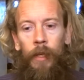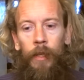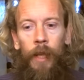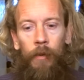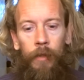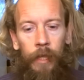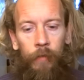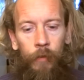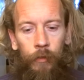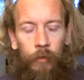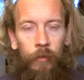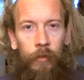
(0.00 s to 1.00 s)
Now, if
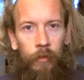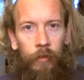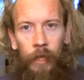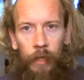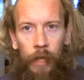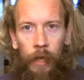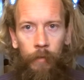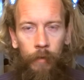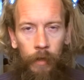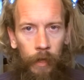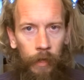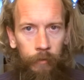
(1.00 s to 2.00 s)
you're just sitting there
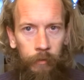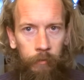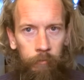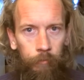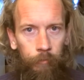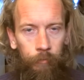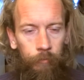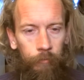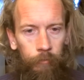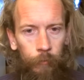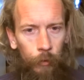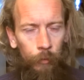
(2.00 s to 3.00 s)
and
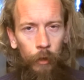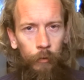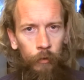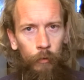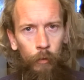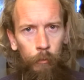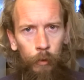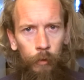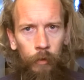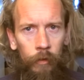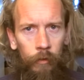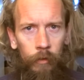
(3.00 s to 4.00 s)
you notice your
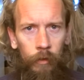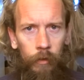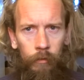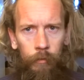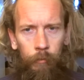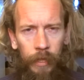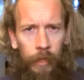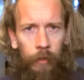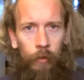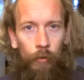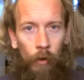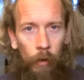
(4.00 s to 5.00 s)
mood beginning
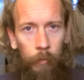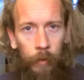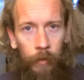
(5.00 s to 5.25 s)
to drop,